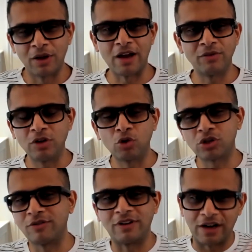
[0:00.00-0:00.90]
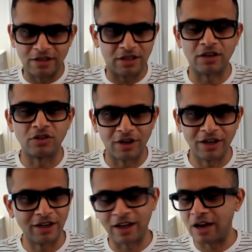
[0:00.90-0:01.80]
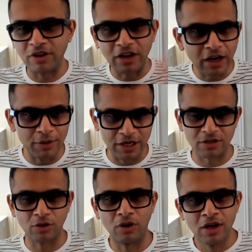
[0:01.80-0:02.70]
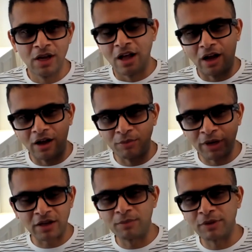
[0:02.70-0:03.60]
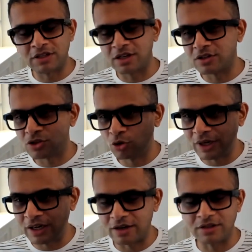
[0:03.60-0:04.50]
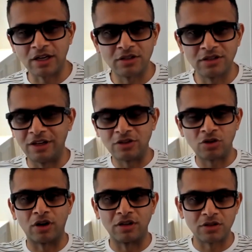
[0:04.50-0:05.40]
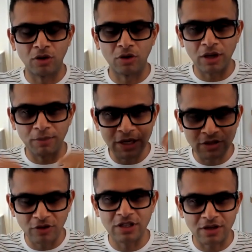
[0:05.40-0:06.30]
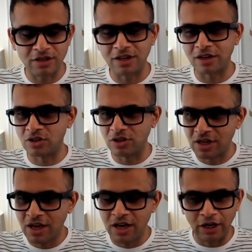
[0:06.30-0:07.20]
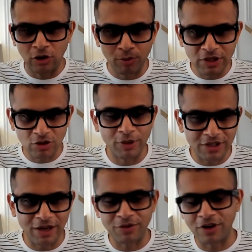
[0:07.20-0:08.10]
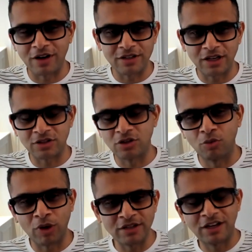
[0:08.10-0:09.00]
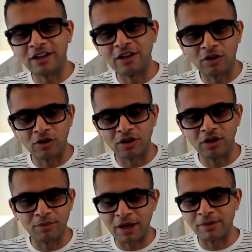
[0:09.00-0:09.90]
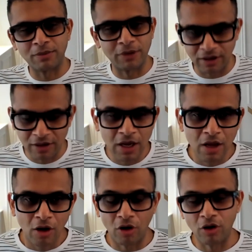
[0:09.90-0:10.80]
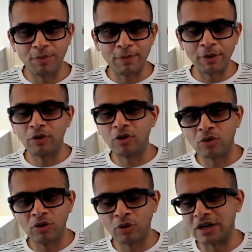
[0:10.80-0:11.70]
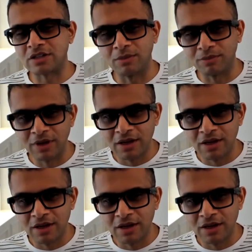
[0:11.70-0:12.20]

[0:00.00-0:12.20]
have a notion of a transaction, right? Like I have a database. So my company has done so many transactions in insurance. So, okay, based on these transactions, it took me so much time for a transaction. Why is it taking longer? Blah, blah, blah. Or people would look at